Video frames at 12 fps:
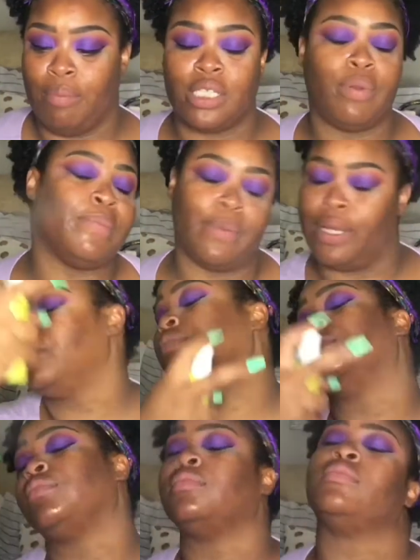So then I
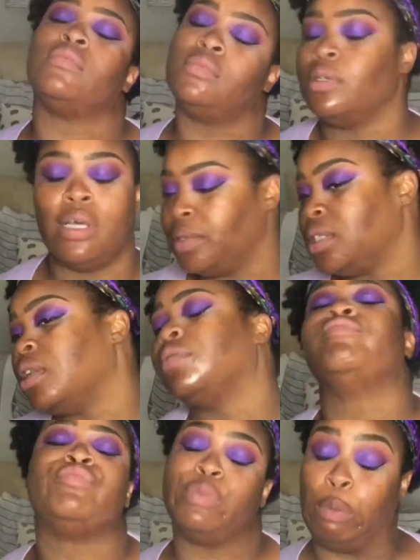follow up with my
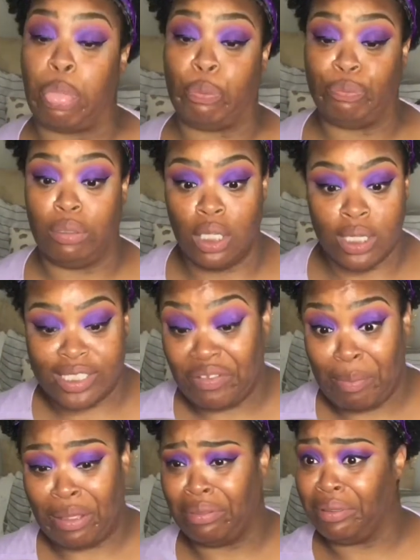Urban
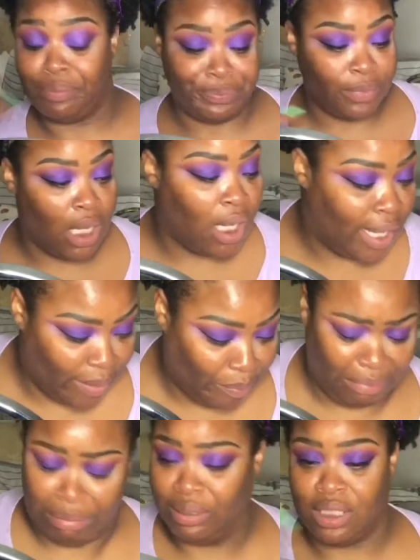Decay Quick
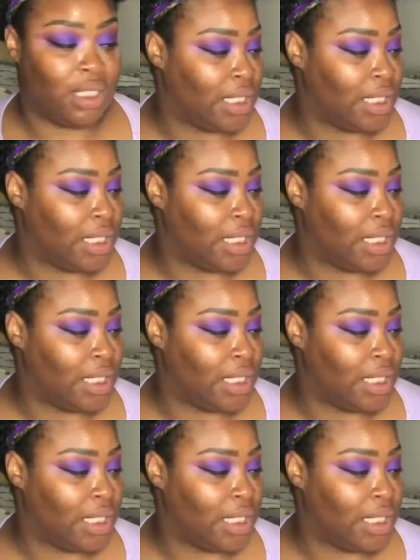Fix